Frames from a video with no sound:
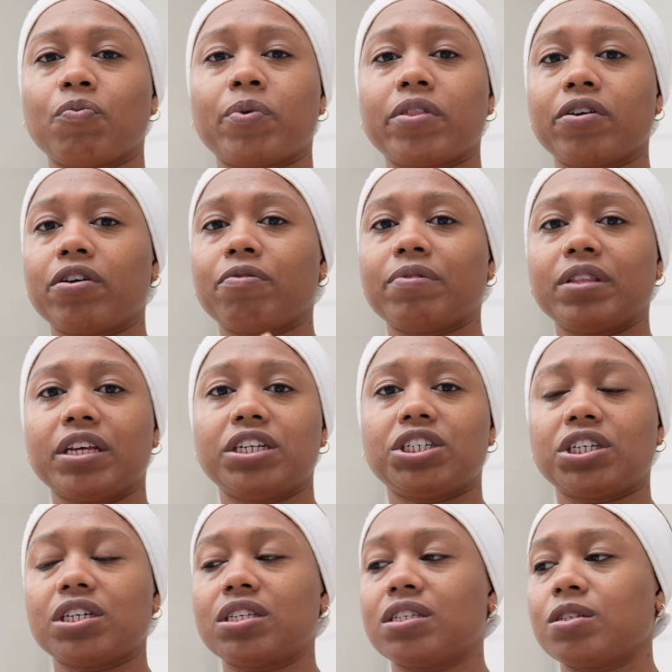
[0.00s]
whether you're
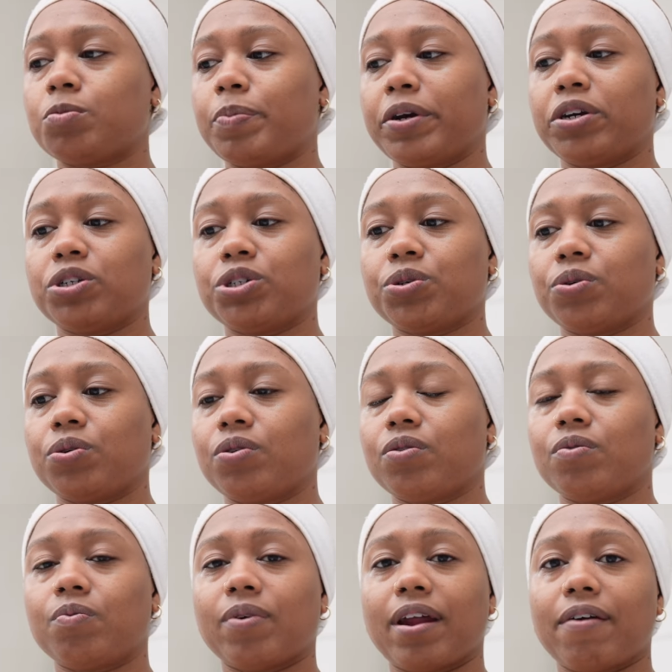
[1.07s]
religious,
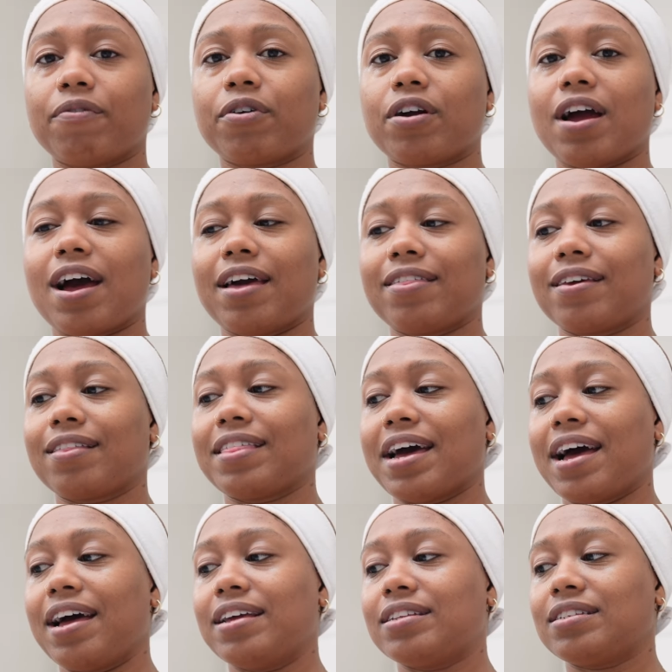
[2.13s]
spiritual, whatever, I think
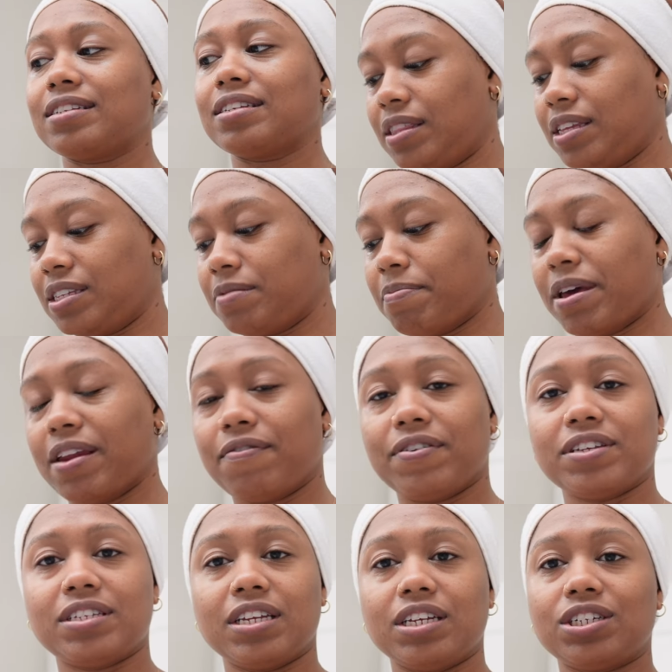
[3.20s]
that these
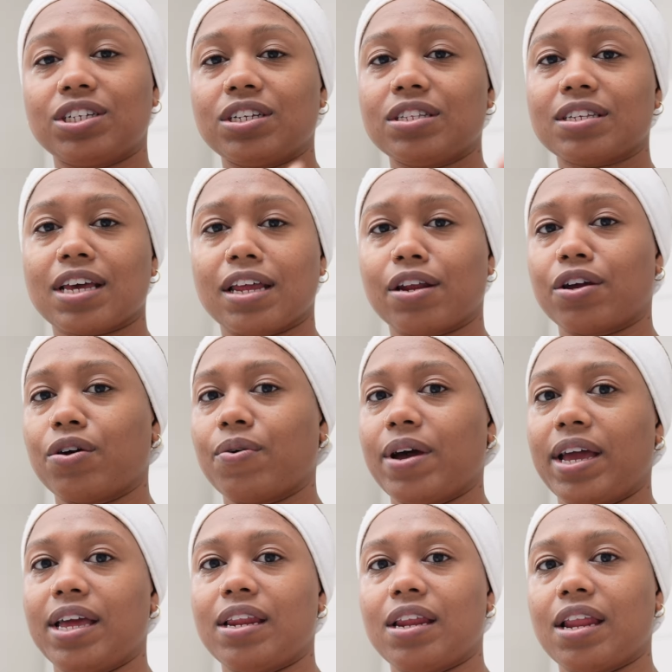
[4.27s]
manifestations kind of go
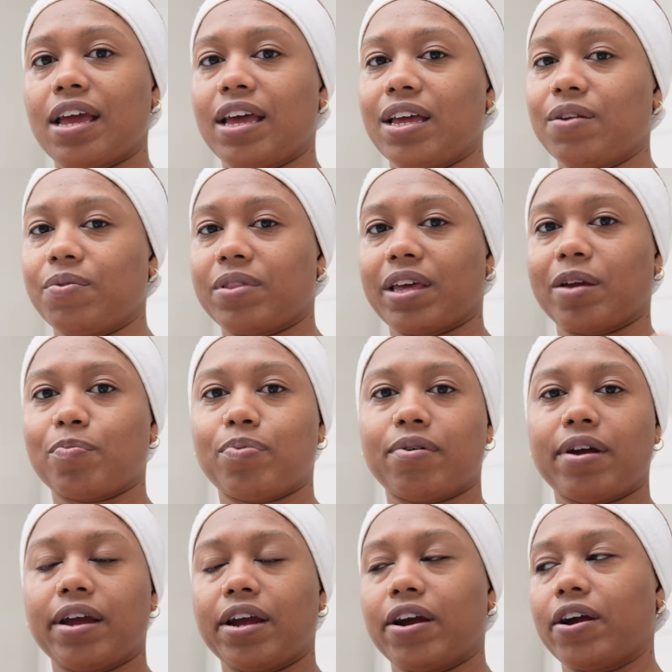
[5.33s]
hand in hand with like
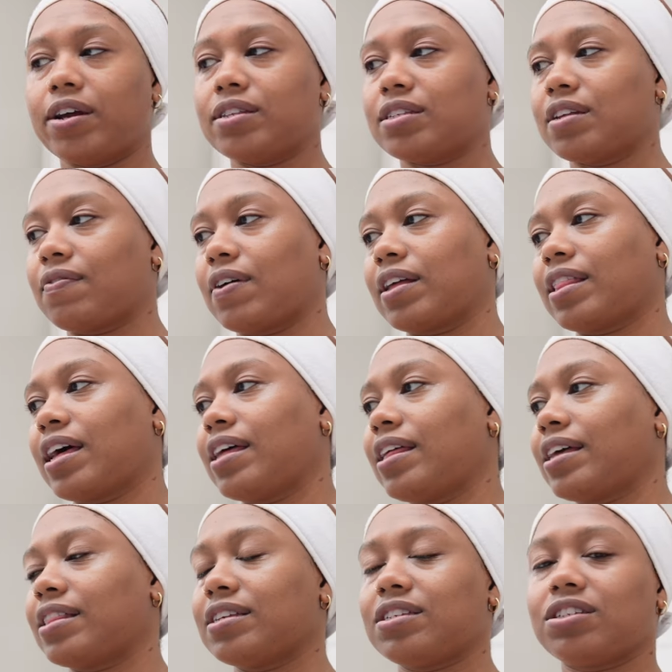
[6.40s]
prayer and stuff like that.
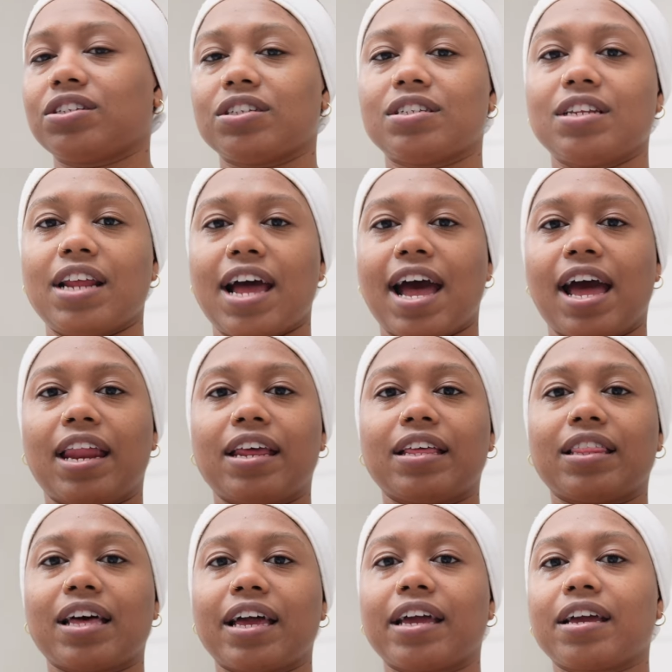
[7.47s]
Like, this is just an
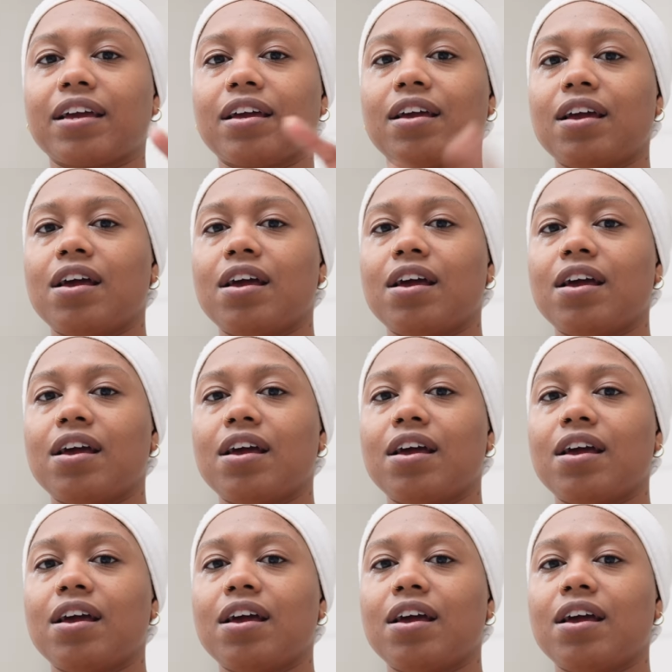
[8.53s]
added like